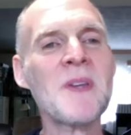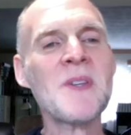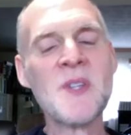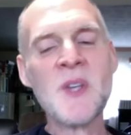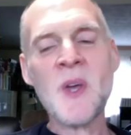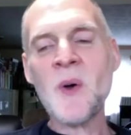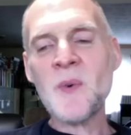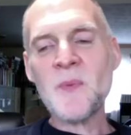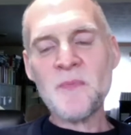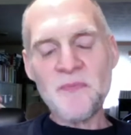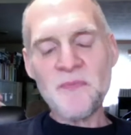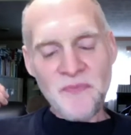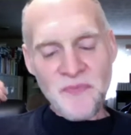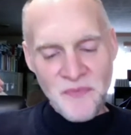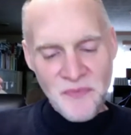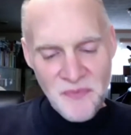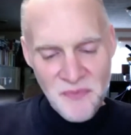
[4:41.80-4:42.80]
So
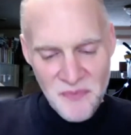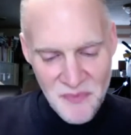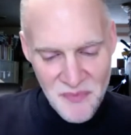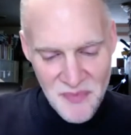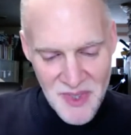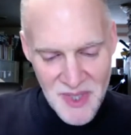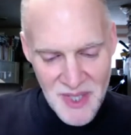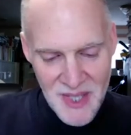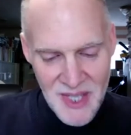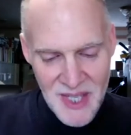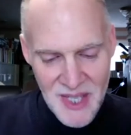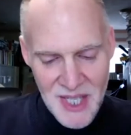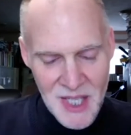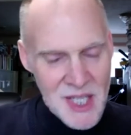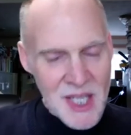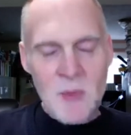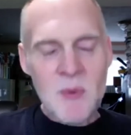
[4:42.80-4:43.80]

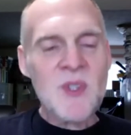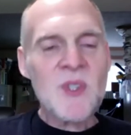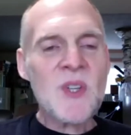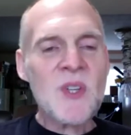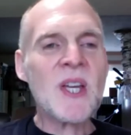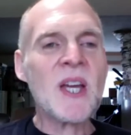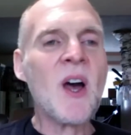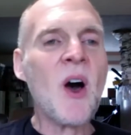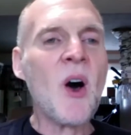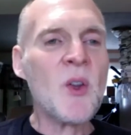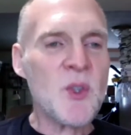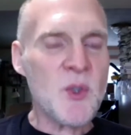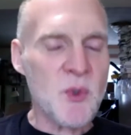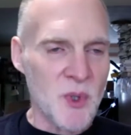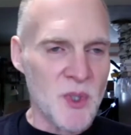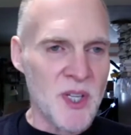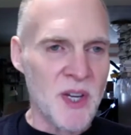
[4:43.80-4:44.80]
it was just a
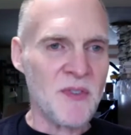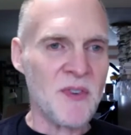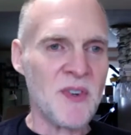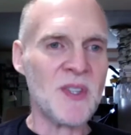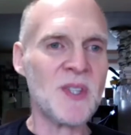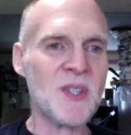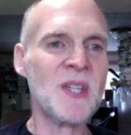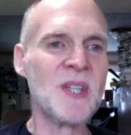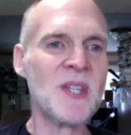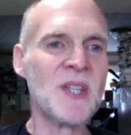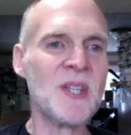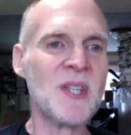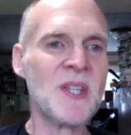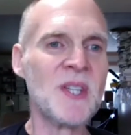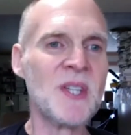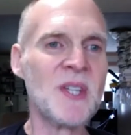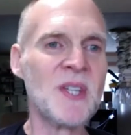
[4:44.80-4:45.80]
cultural difference.
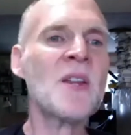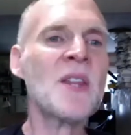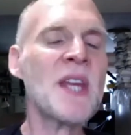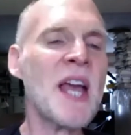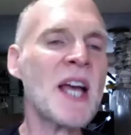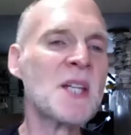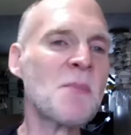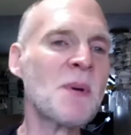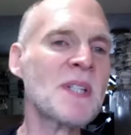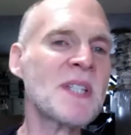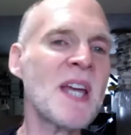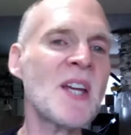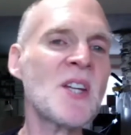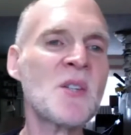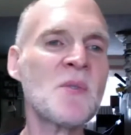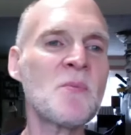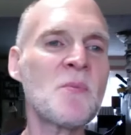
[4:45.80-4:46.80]
You know, there the
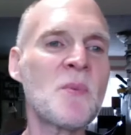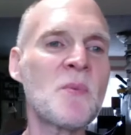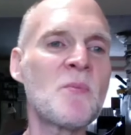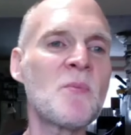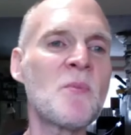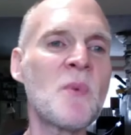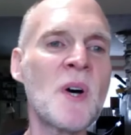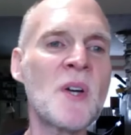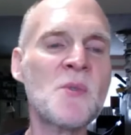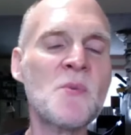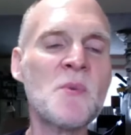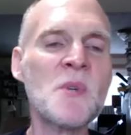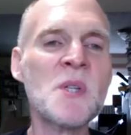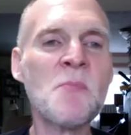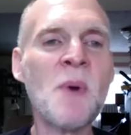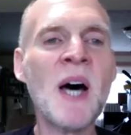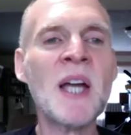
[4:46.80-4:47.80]
expectation was
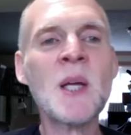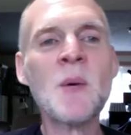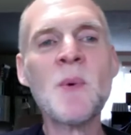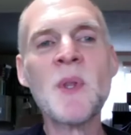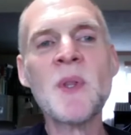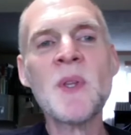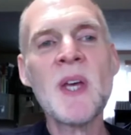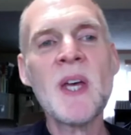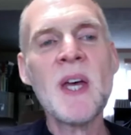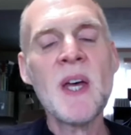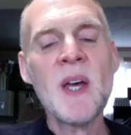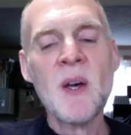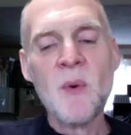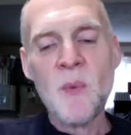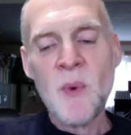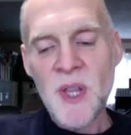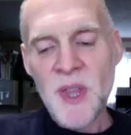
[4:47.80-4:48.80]
responding
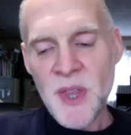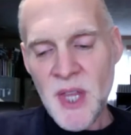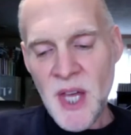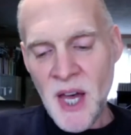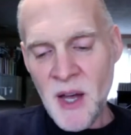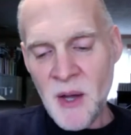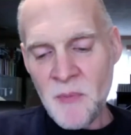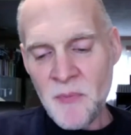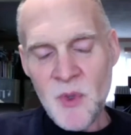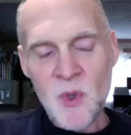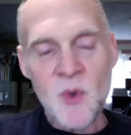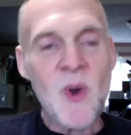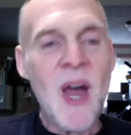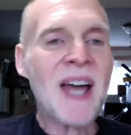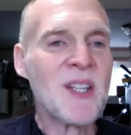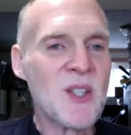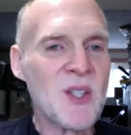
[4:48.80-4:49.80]
with
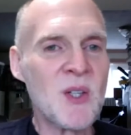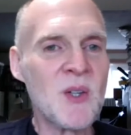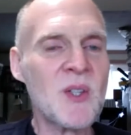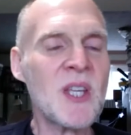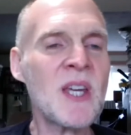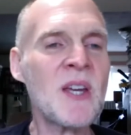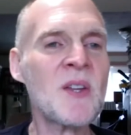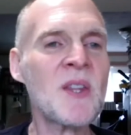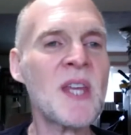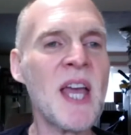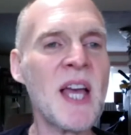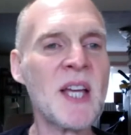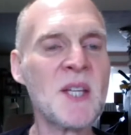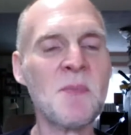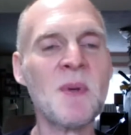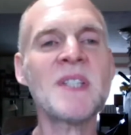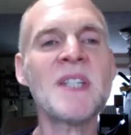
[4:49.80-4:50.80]
gratitude. Here the
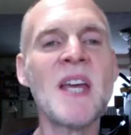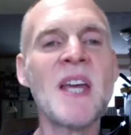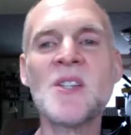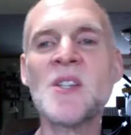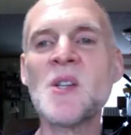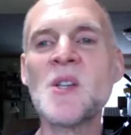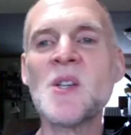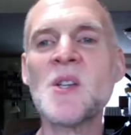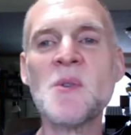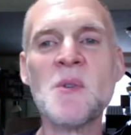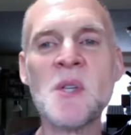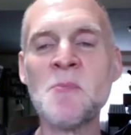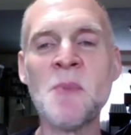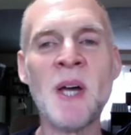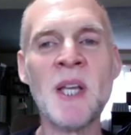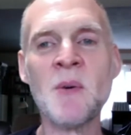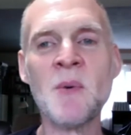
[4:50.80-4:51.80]
expectation is
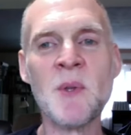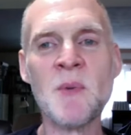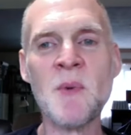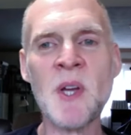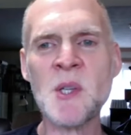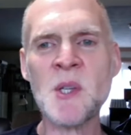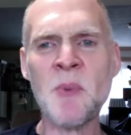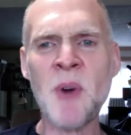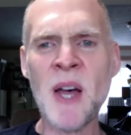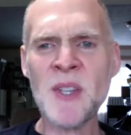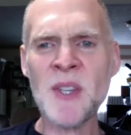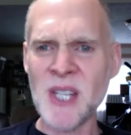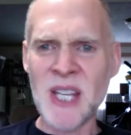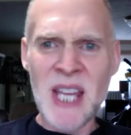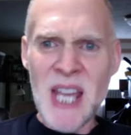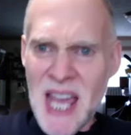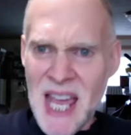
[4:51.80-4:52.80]
responding with
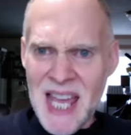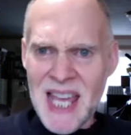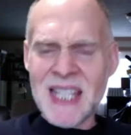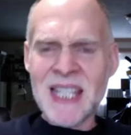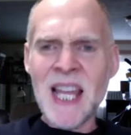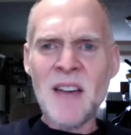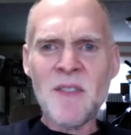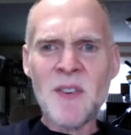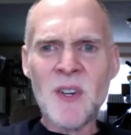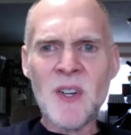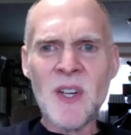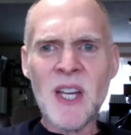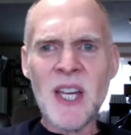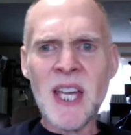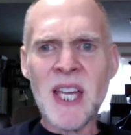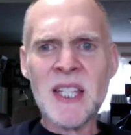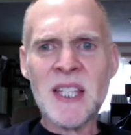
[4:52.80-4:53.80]
reciprocity. It
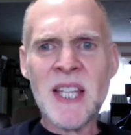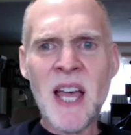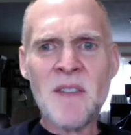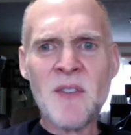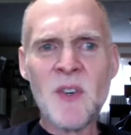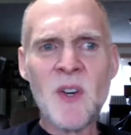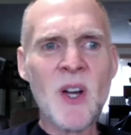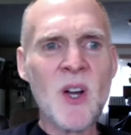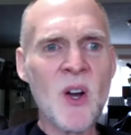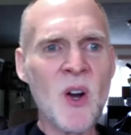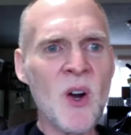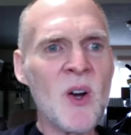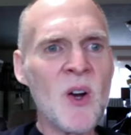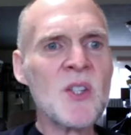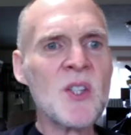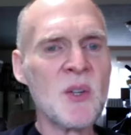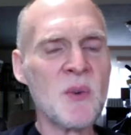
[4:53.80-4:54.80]
never
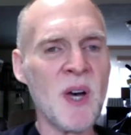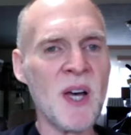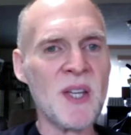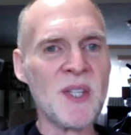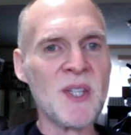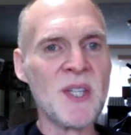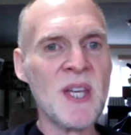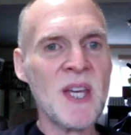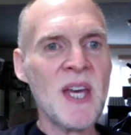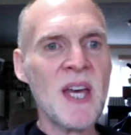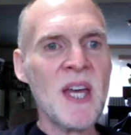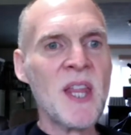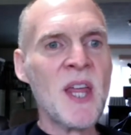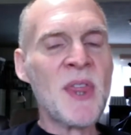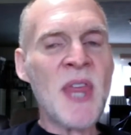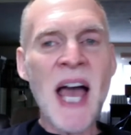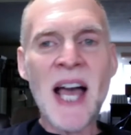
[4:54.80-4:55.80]
occurred to us
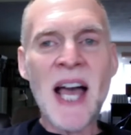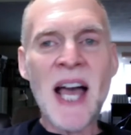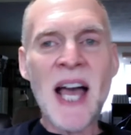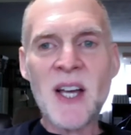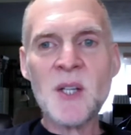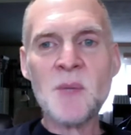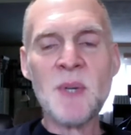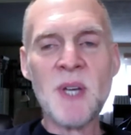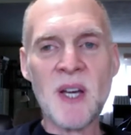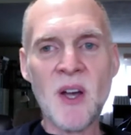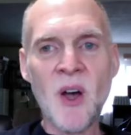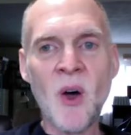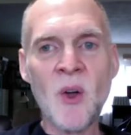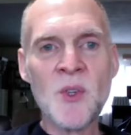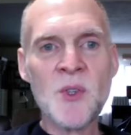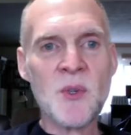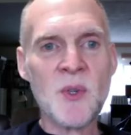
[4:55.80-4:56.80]
that that could be a
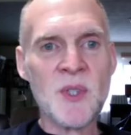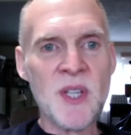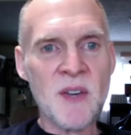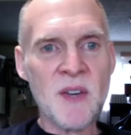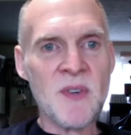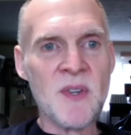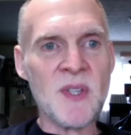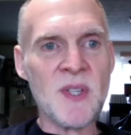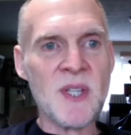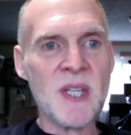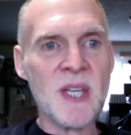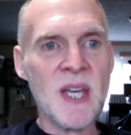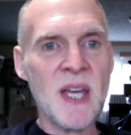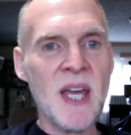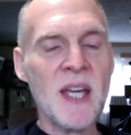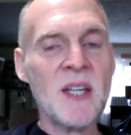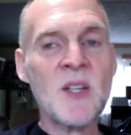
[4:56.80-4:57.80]
cultural difference.
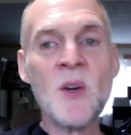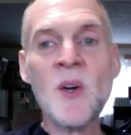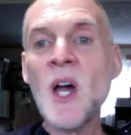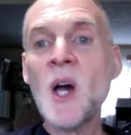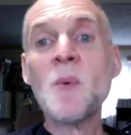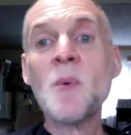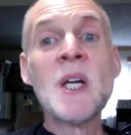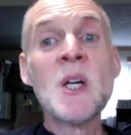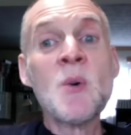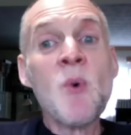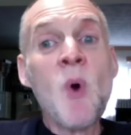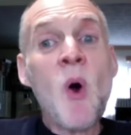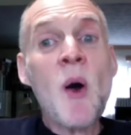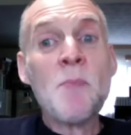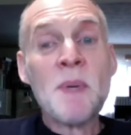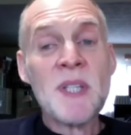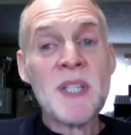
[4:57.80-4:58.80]
You know, we
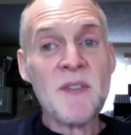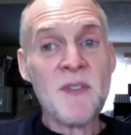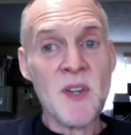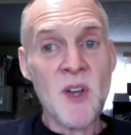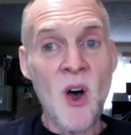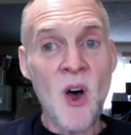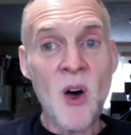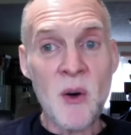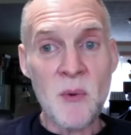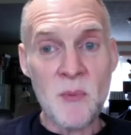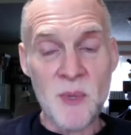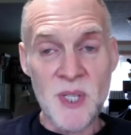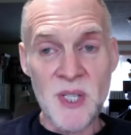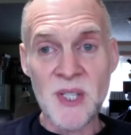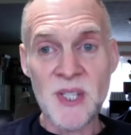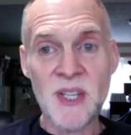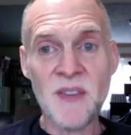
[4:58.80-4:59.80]
grew up in different
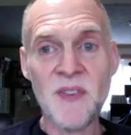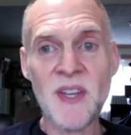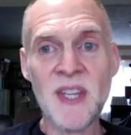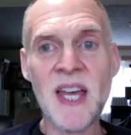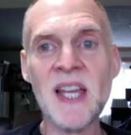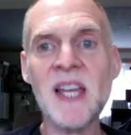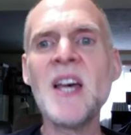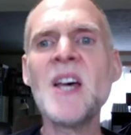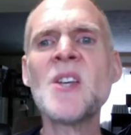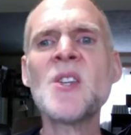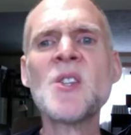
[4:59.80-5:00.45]
homes and stuff like that.